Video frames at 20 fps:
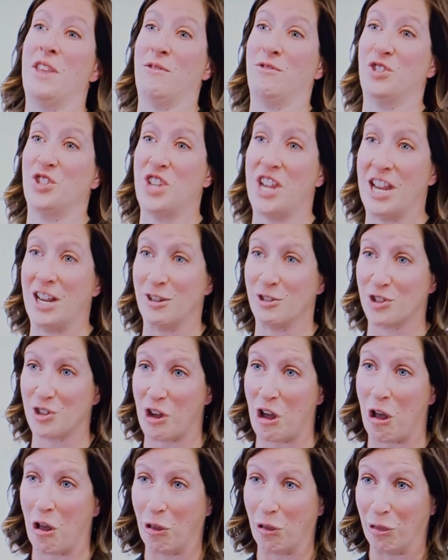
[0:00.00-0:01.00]
they've changed
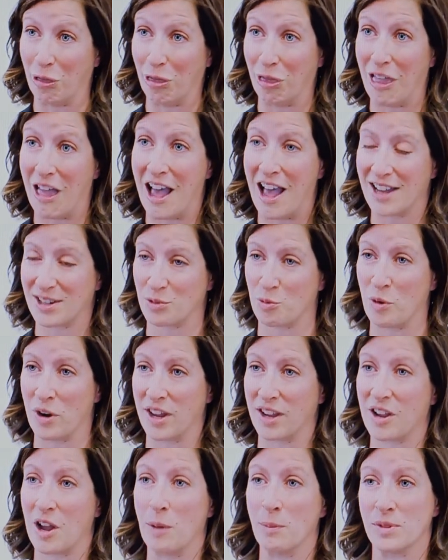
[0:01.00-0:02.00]
a lot when
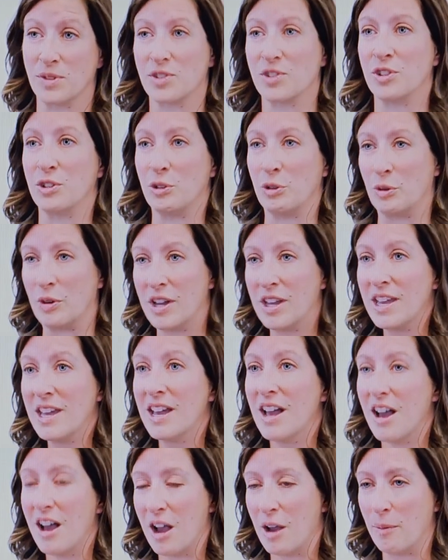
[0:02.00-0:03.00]
it comes to
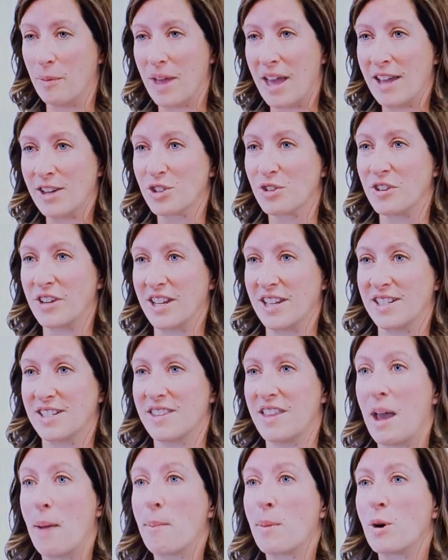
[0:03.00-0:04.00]
entering into
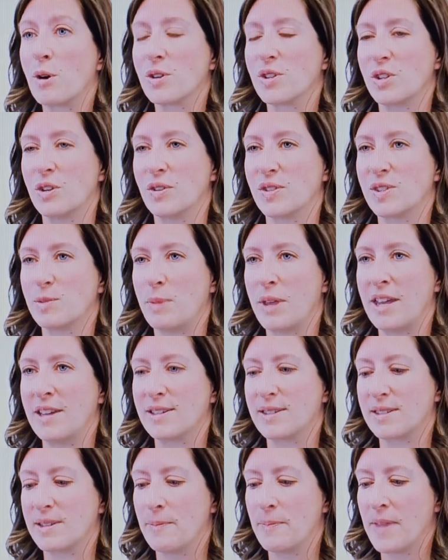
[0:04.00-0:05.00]
that personal
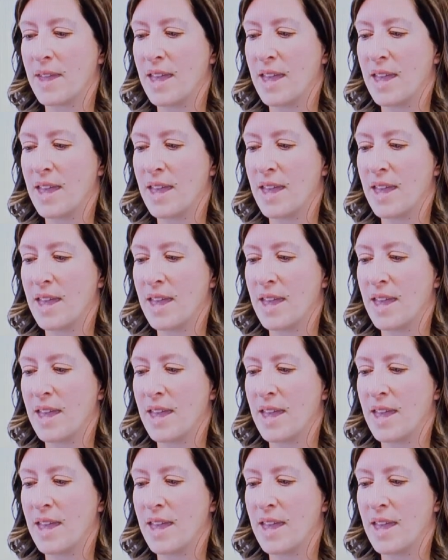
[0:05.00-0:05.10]
space.